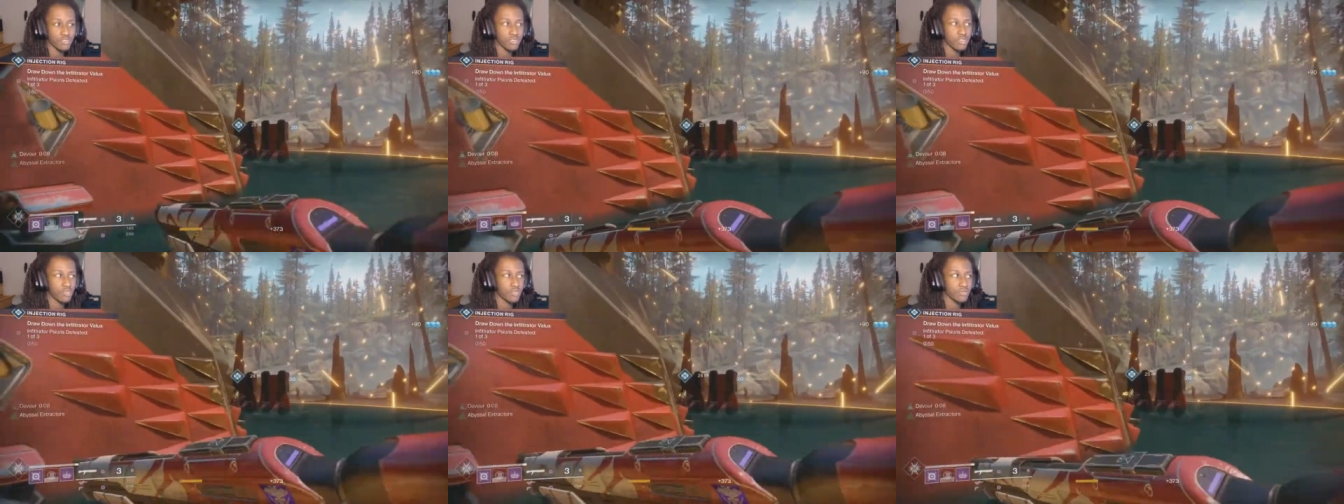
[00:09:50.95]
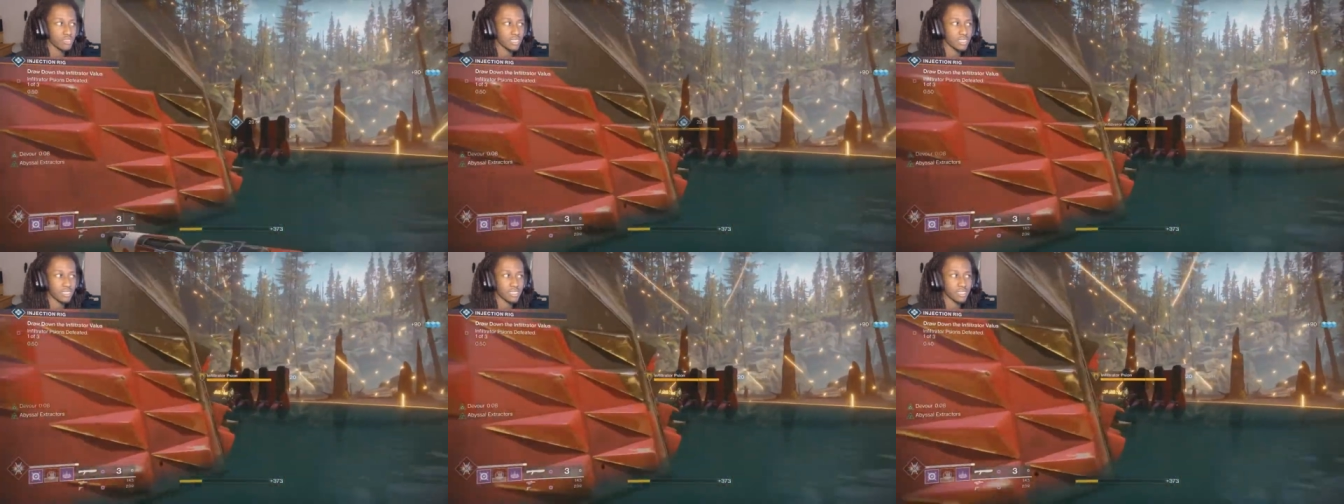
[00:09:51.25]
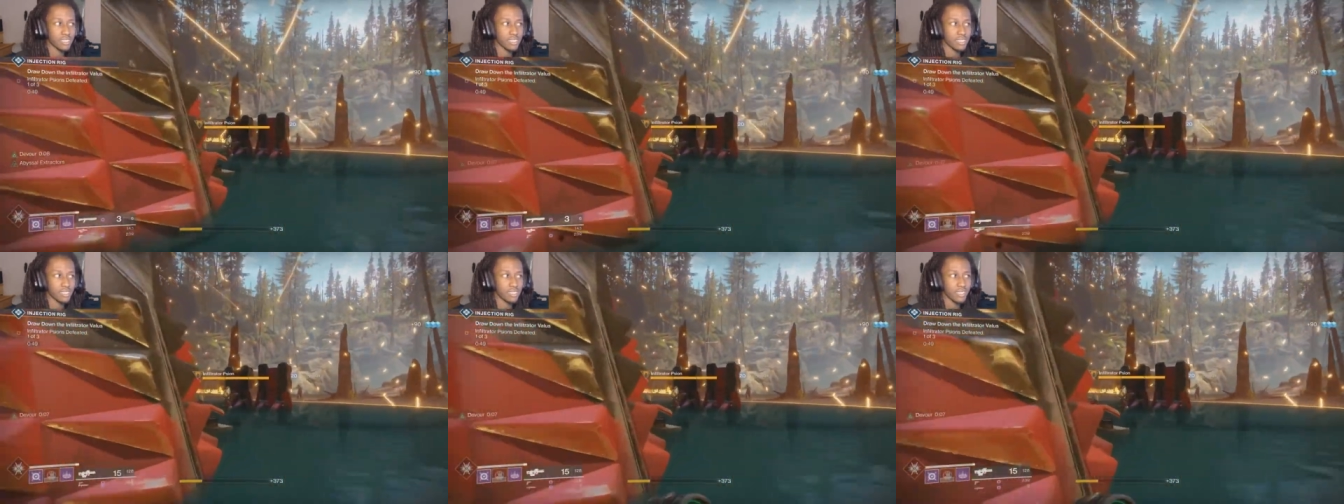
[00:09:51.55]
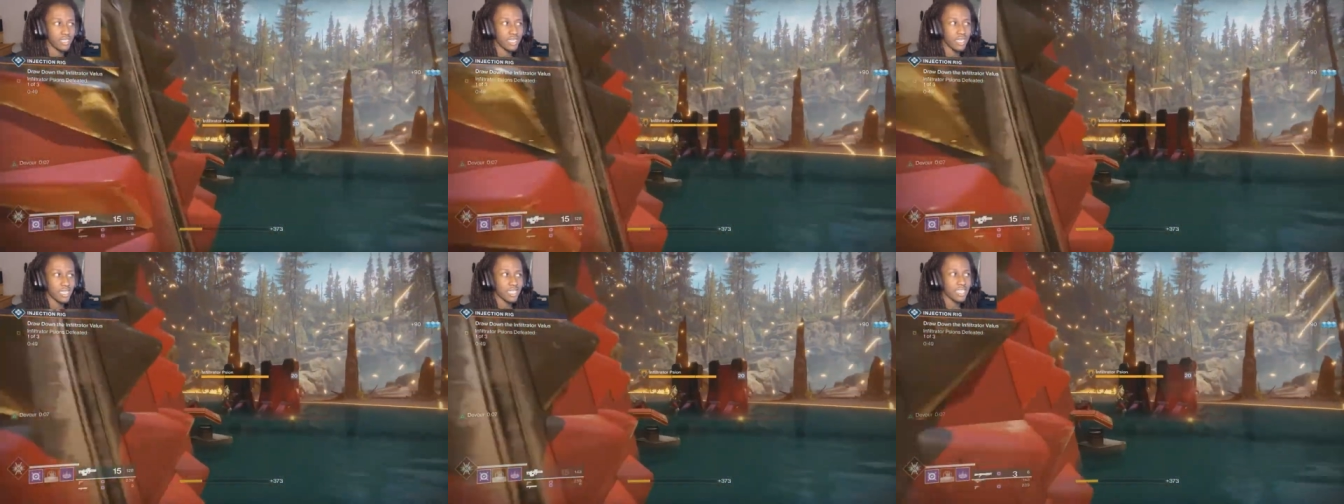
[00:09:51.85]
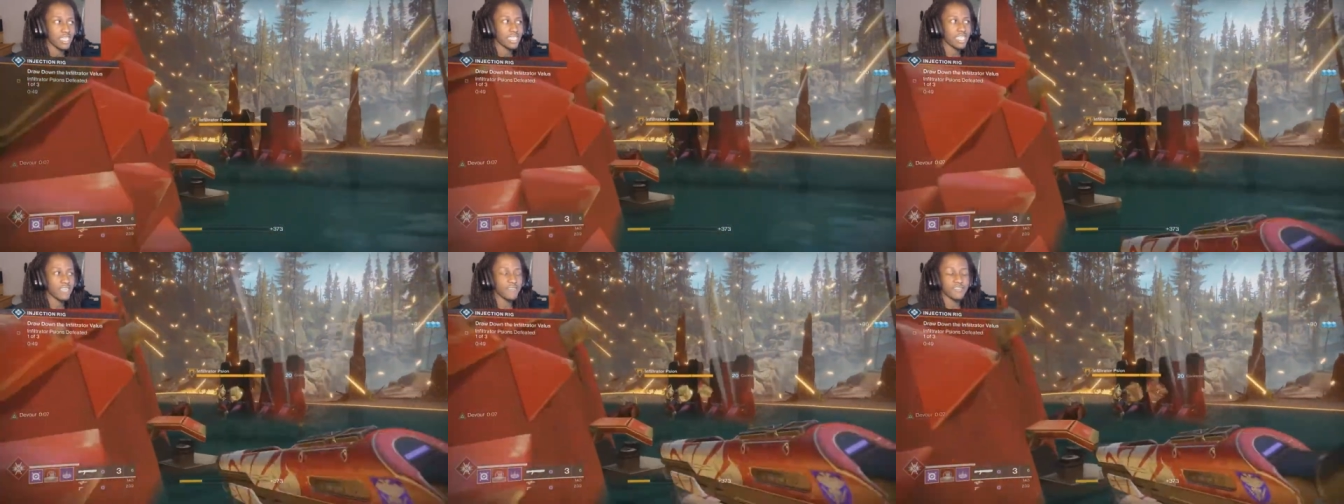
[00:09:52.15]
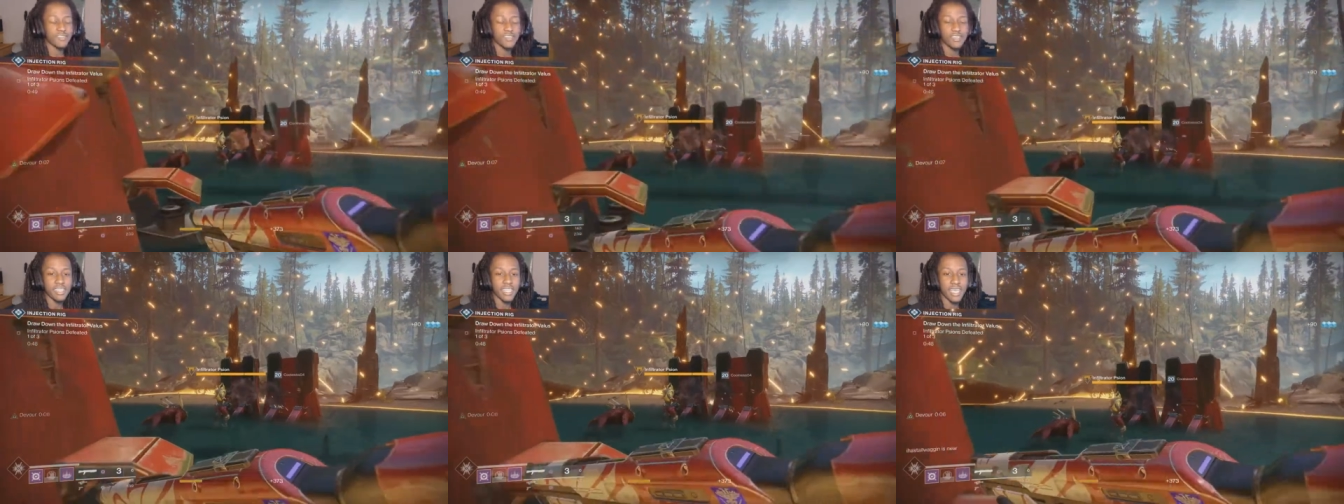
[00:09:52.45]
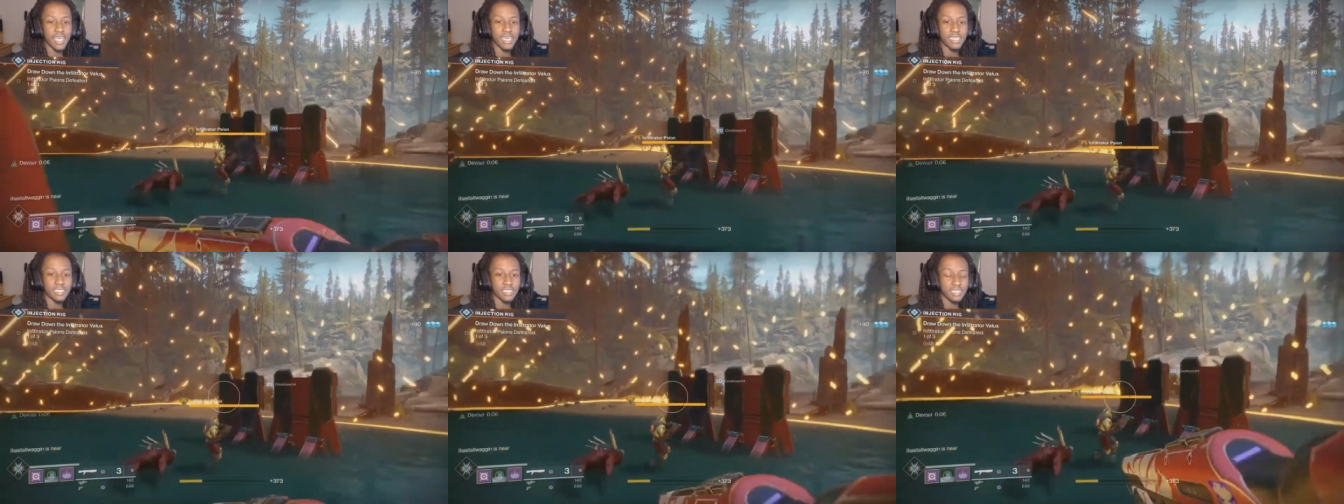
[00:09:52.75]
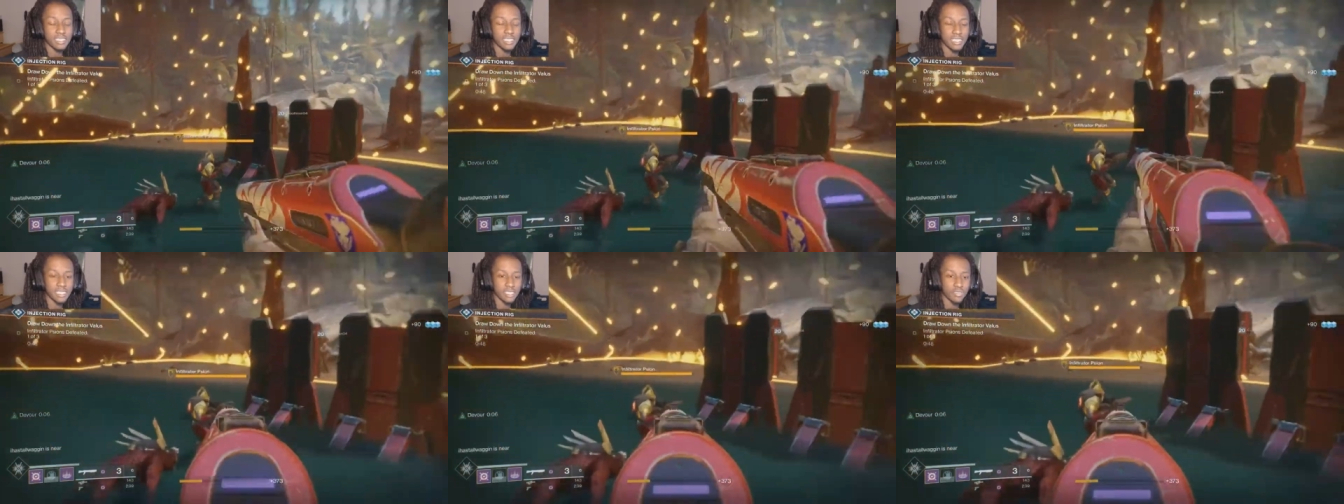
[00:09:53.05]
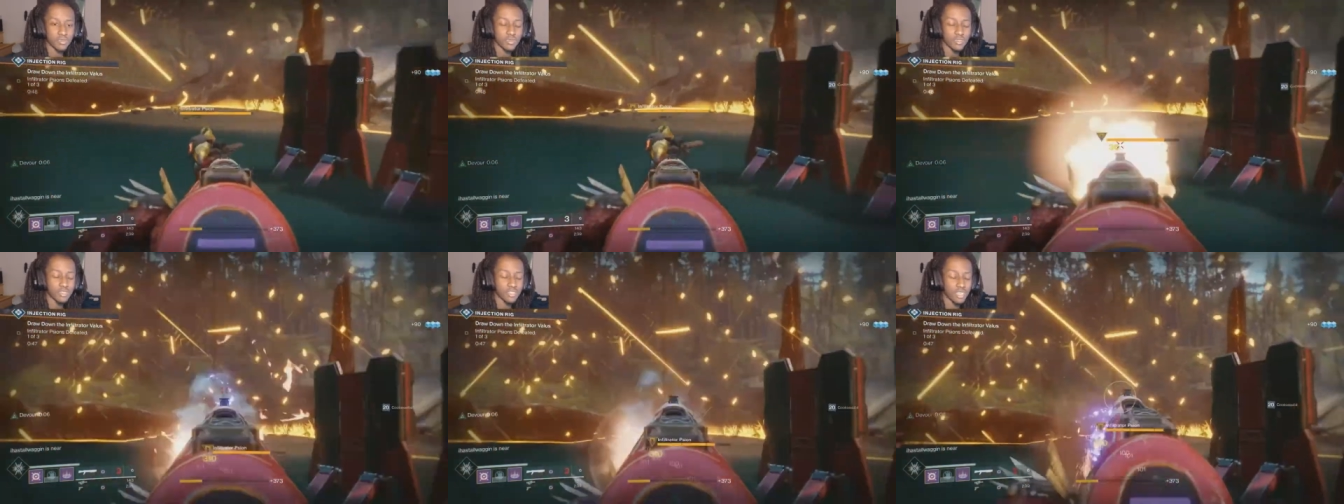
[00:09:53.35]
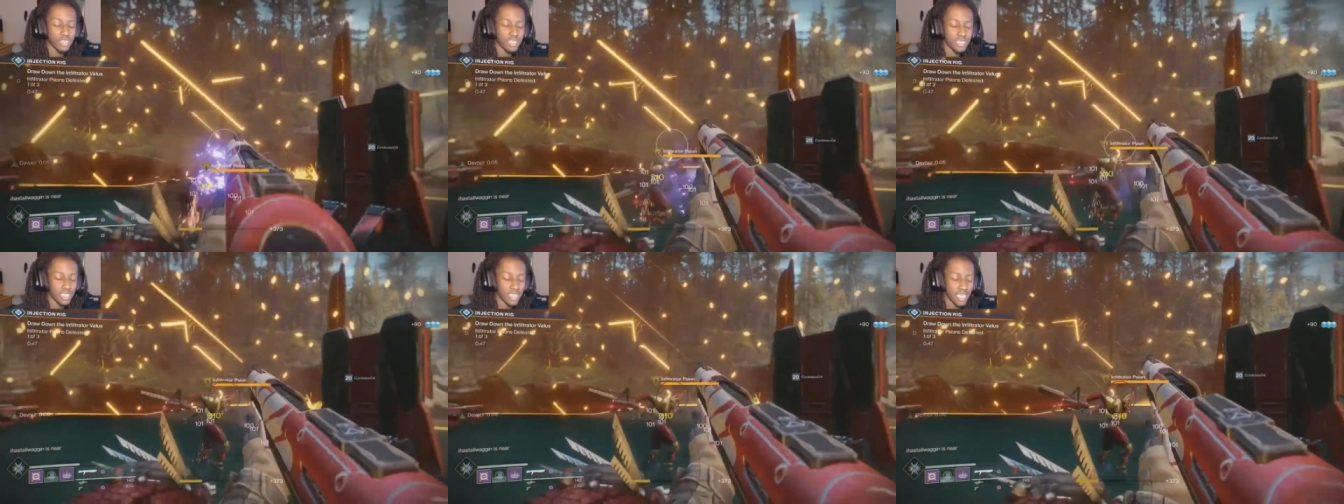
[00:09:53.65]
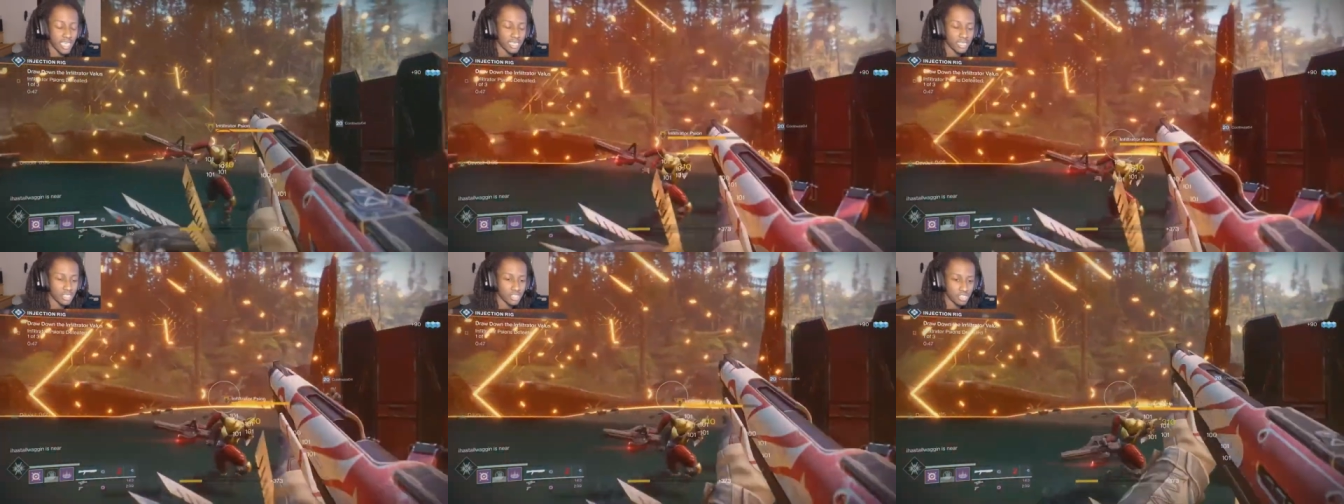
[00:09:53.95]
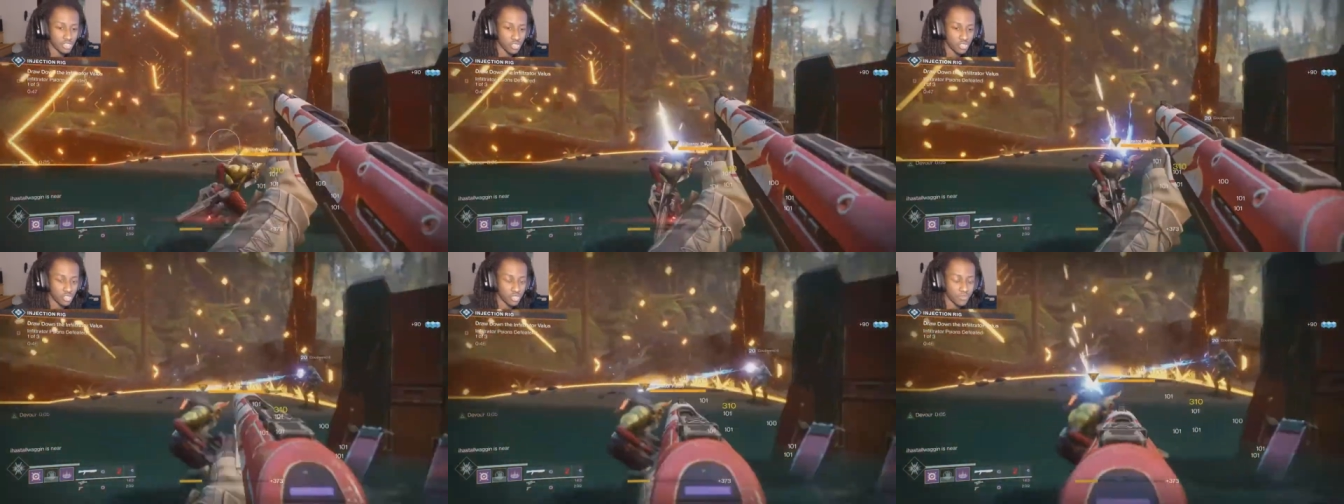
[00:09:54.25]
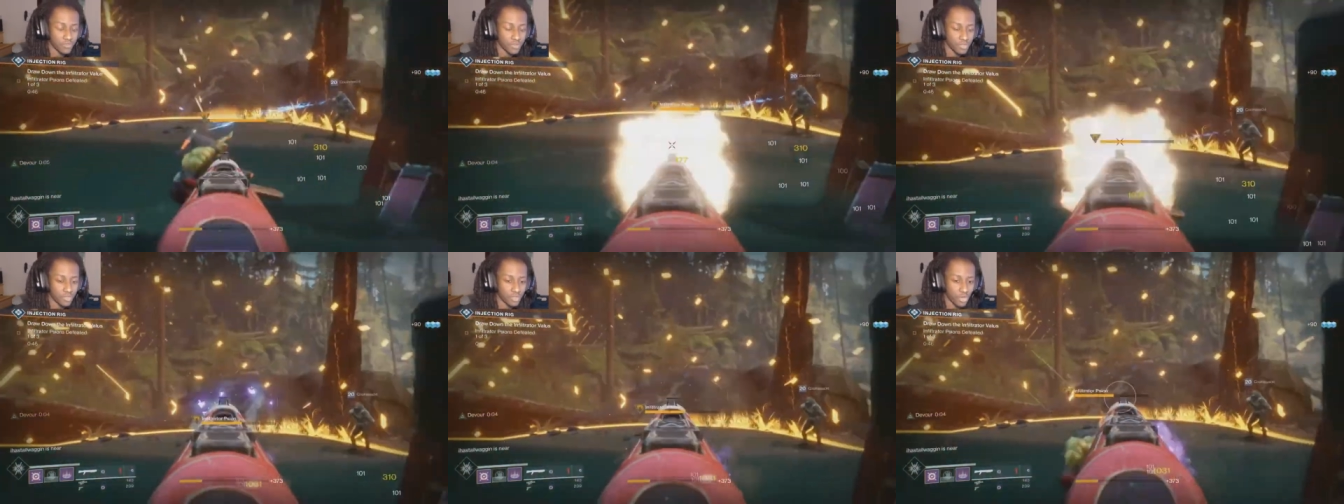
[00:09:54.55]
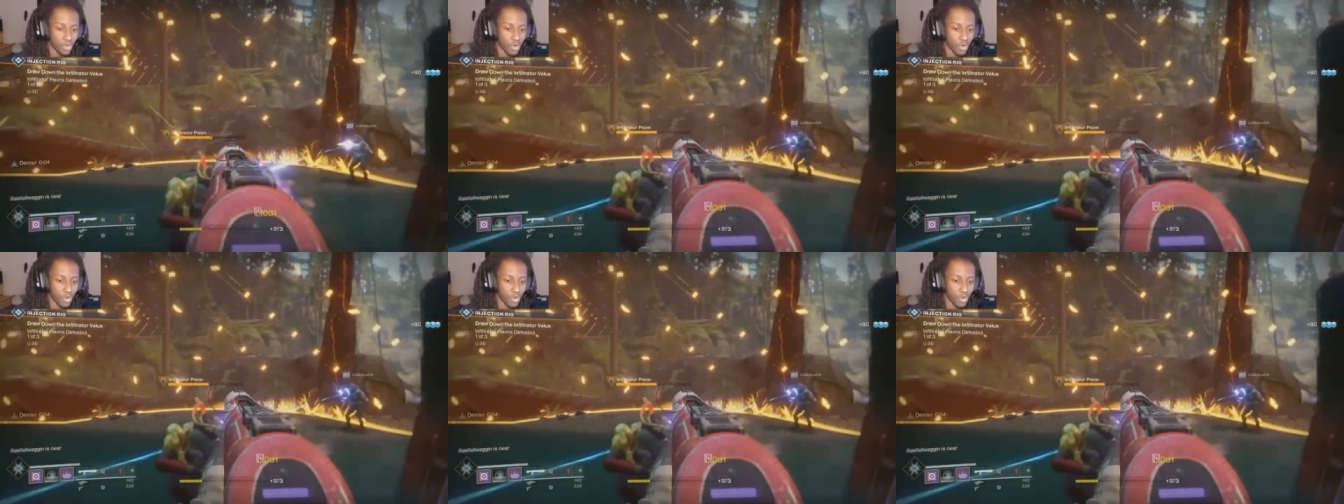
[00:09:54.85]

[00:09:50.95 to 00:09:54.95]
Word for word: You don't need, like if you're casting, if you're trying to cast your super